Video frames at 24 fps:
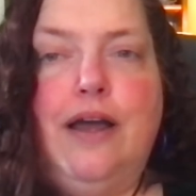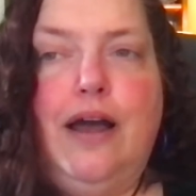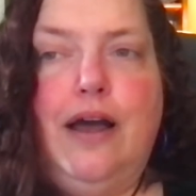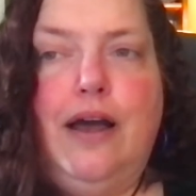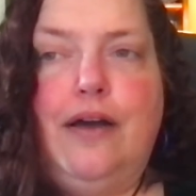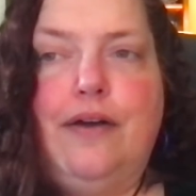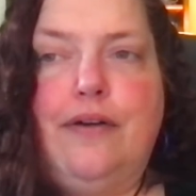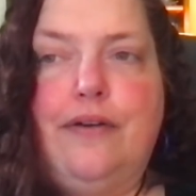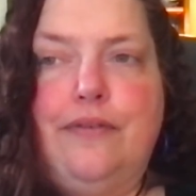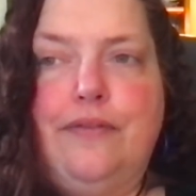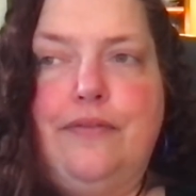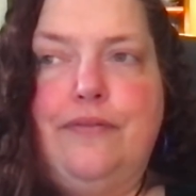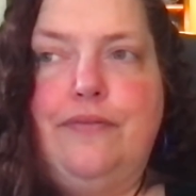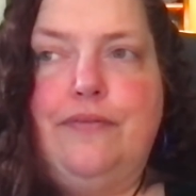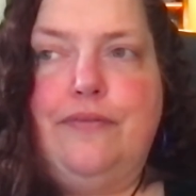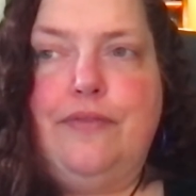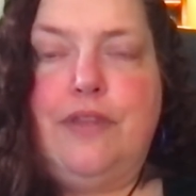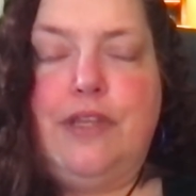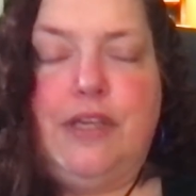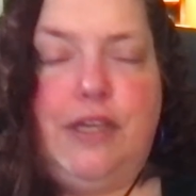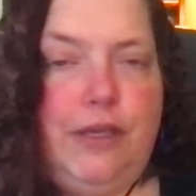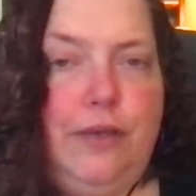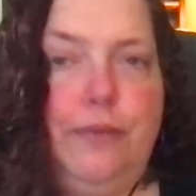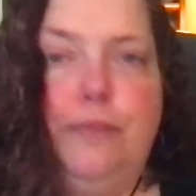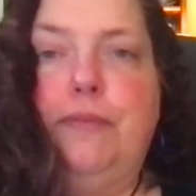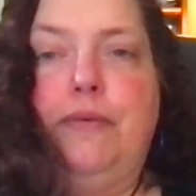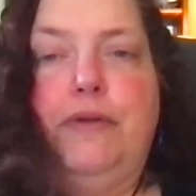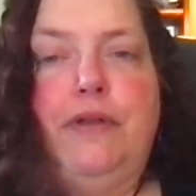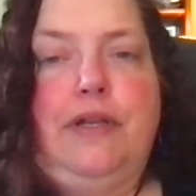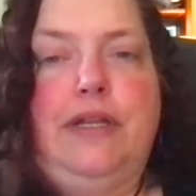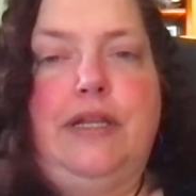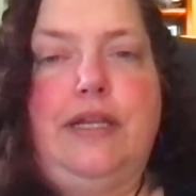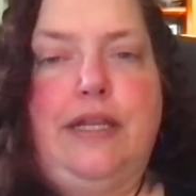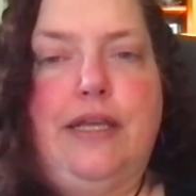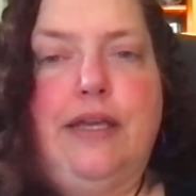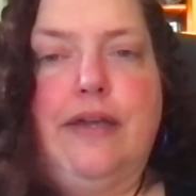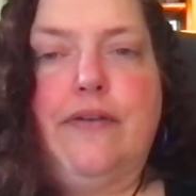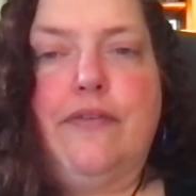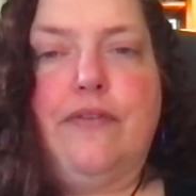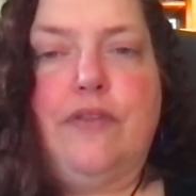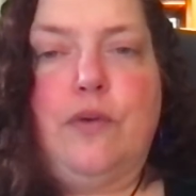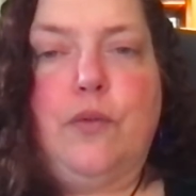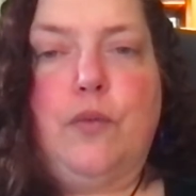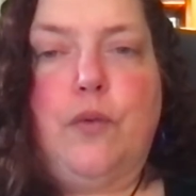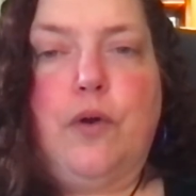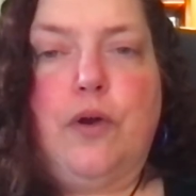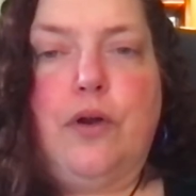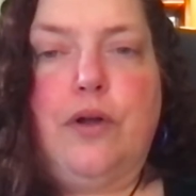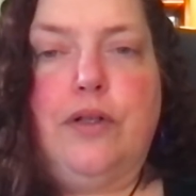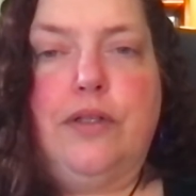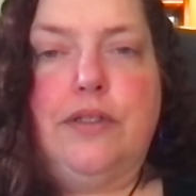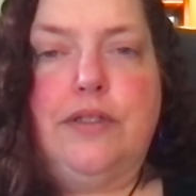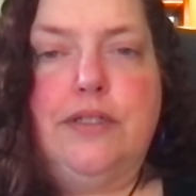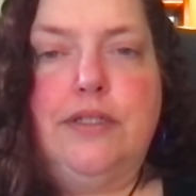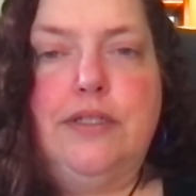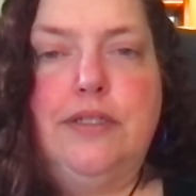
of the community of the world,